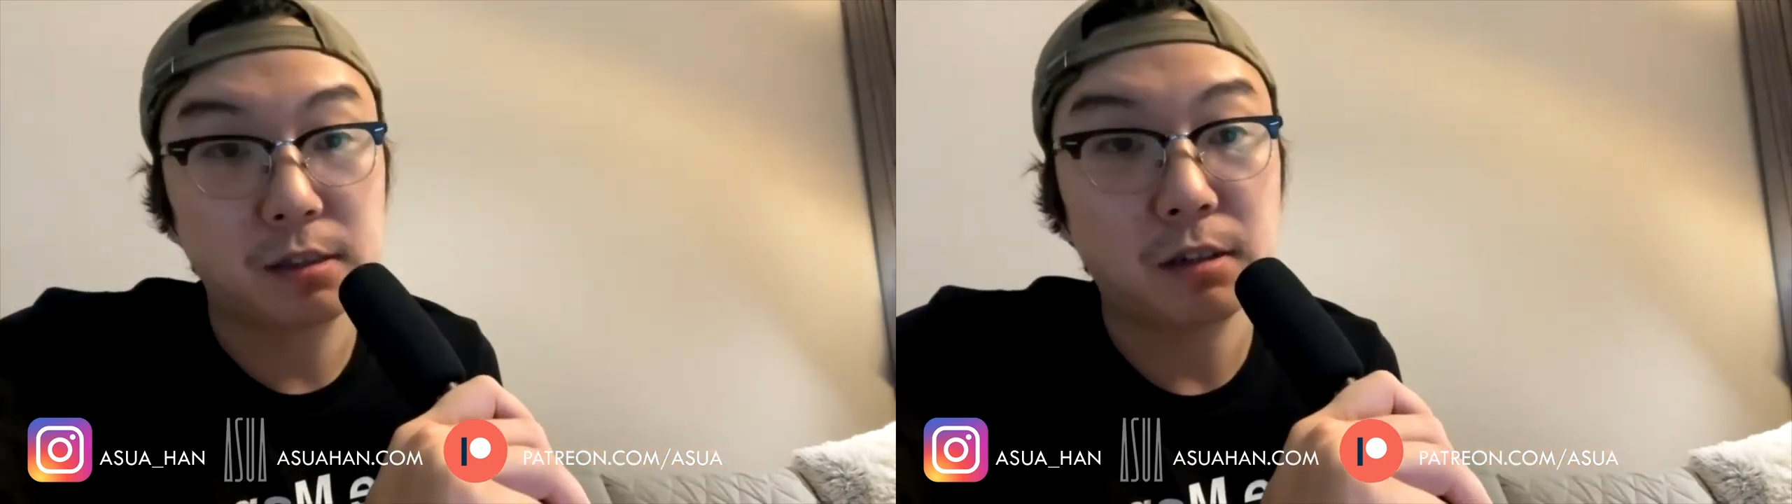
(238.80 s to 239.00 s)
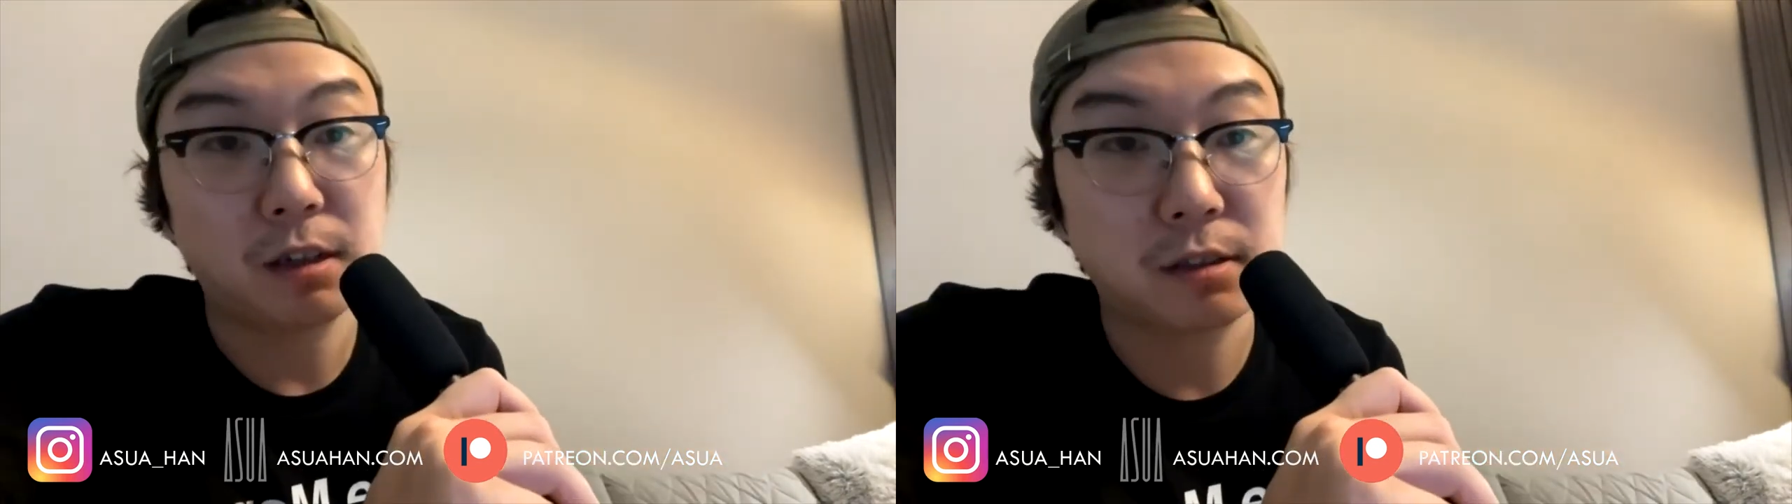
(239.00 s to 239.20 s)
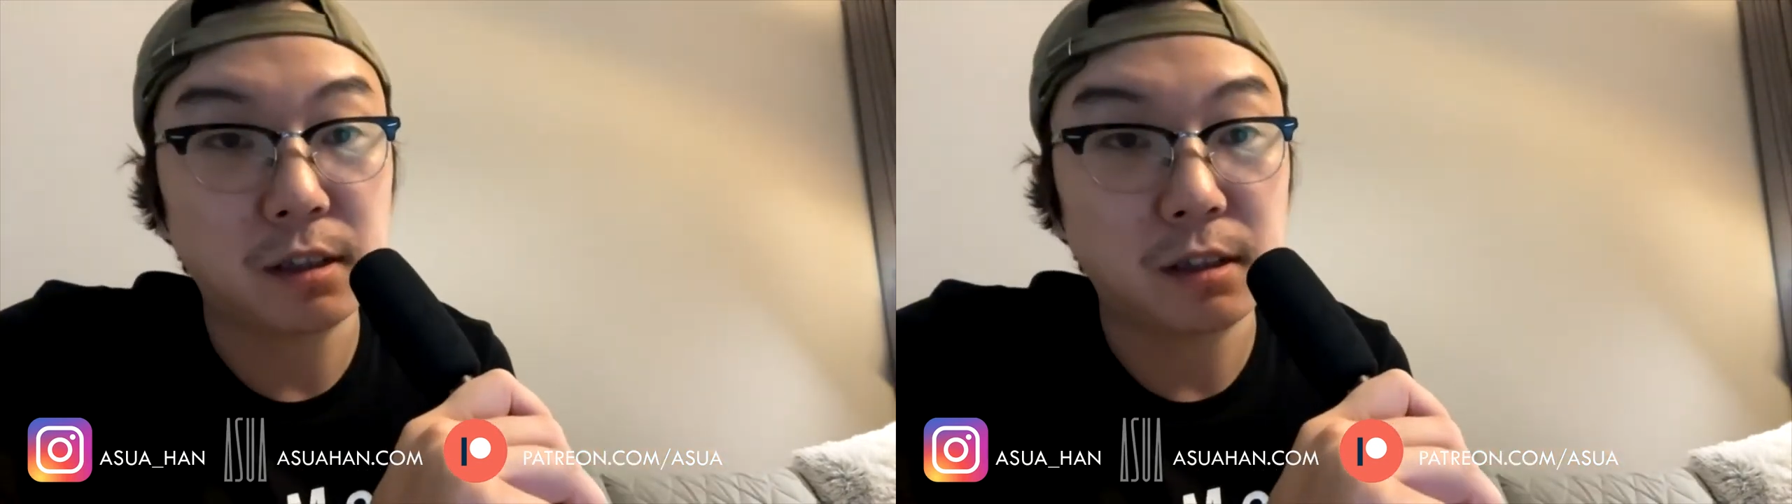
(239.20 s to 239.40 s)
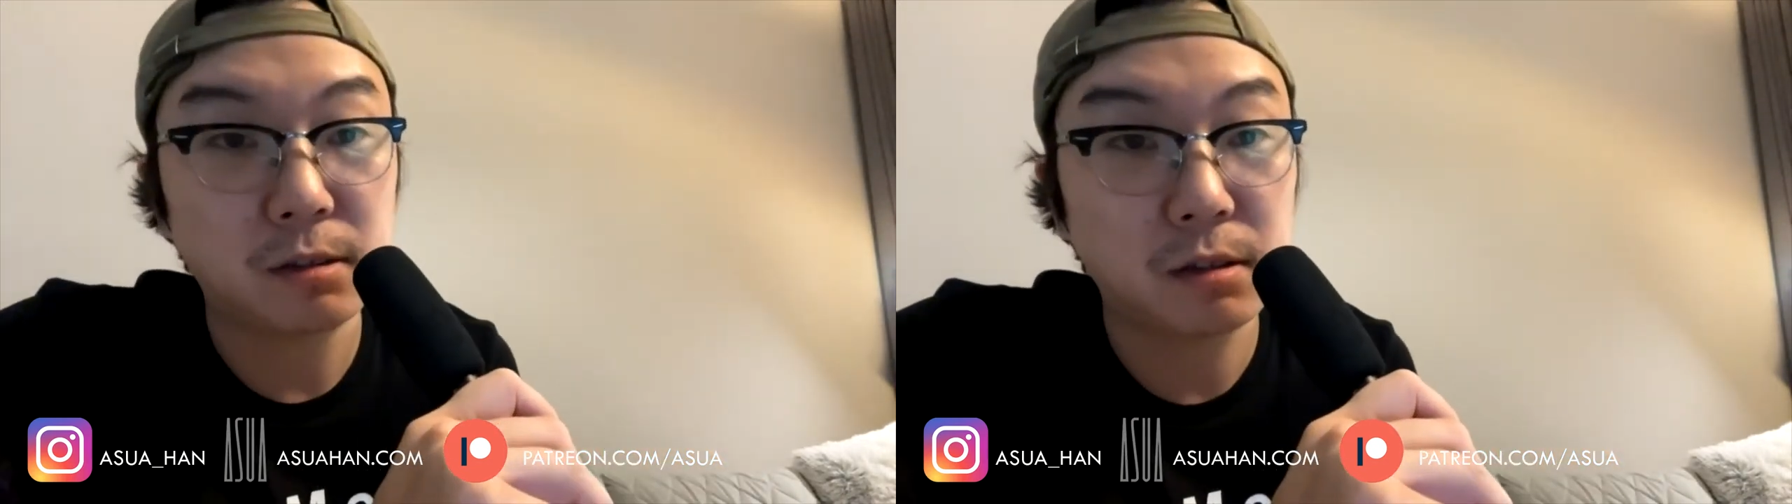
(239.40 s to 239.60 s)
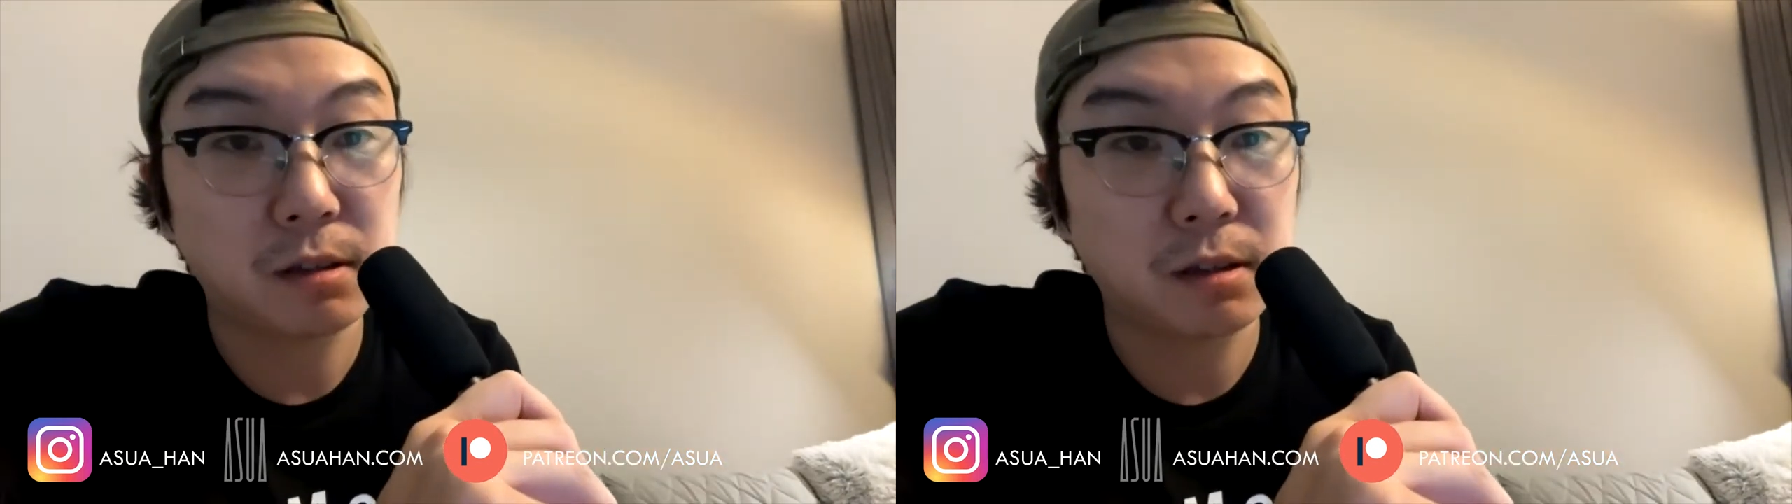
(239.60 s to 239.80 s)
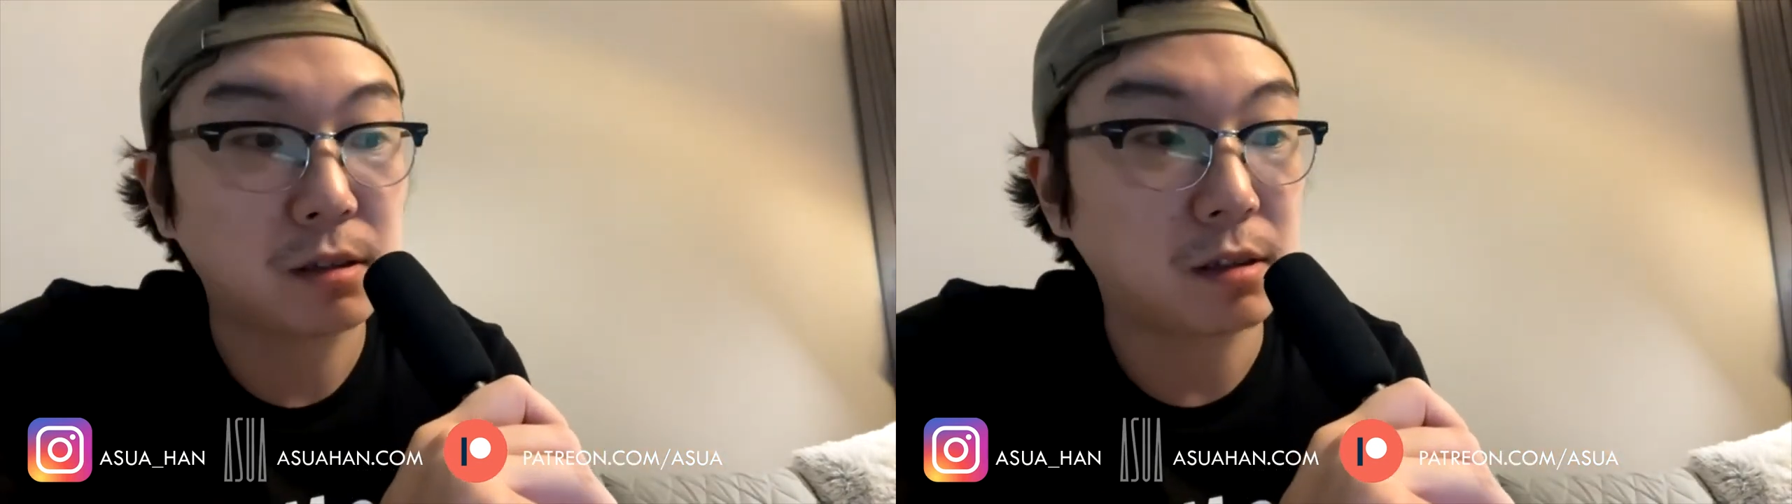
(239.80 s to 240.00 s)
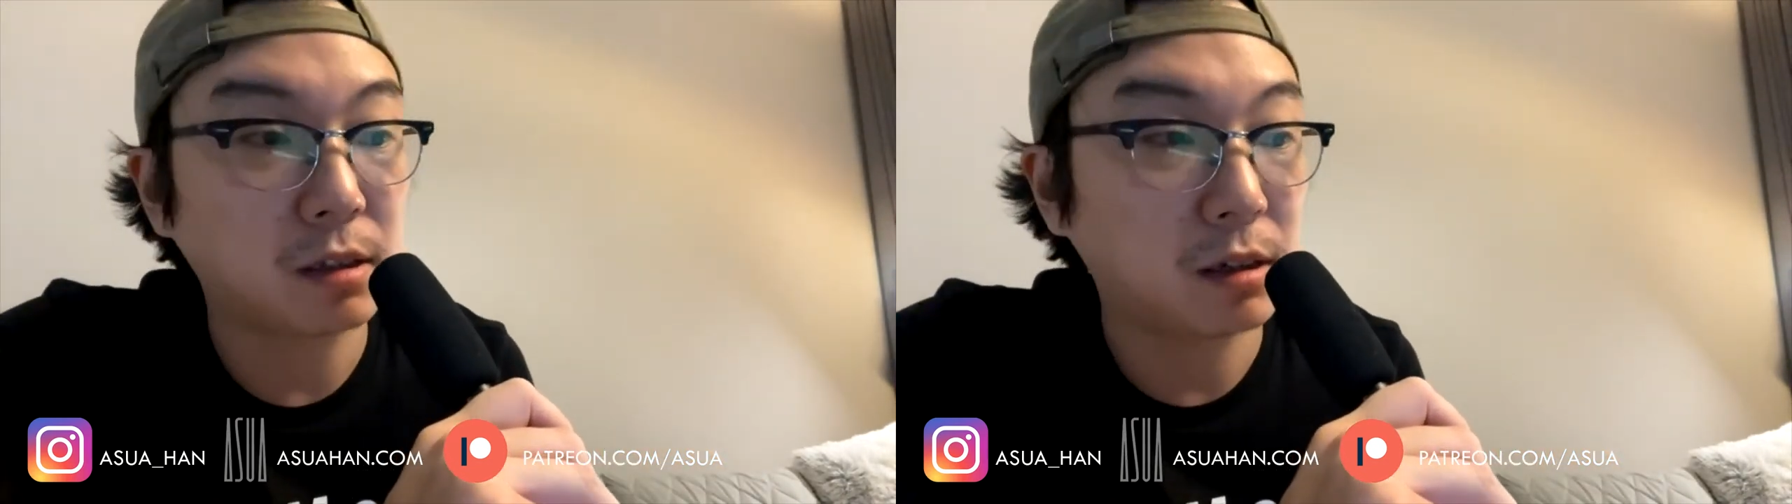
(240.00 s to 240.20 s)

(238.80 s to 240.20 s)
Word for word: let's get to this uh,